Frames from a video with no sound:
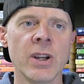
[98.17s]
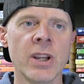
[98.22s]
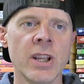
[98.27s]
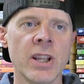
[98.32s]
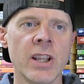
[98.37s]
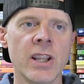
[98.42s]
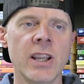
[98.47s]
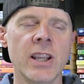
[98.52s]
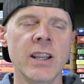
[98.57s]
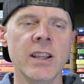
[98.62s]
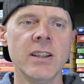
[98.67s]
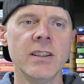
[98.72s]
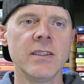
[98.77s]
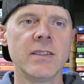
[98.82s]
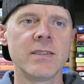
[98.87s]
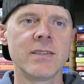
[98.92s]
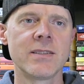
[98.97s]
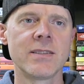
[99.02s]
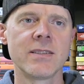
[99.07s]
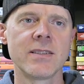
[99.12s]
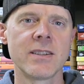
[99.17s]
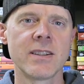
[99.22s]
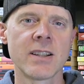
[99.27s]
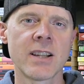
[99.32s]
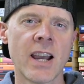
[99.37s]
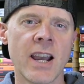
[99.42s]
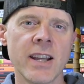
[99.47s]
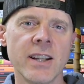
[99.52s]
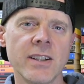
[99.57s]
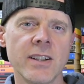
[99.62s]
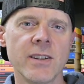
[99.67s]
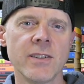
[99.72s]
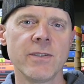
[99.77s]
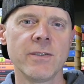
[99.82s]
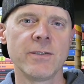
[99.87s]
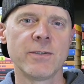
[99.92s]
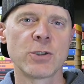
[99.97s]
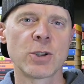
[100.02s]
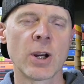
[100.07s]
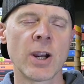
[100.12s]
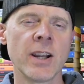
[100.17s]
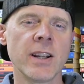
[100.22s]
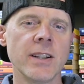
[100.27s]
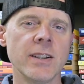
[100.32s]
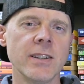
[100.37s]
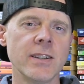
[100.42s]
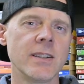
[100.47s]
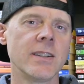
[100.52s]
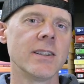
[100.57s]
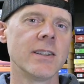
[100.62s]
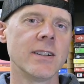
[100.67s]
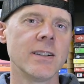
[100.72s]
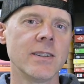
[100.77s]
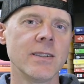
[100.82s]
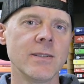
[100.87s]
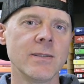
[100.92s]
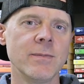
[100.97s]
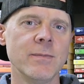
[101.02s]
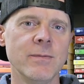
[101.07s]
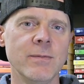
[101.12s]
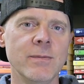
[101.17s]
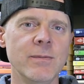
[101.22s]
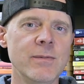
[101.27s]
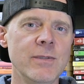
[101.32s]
he's kind of trying to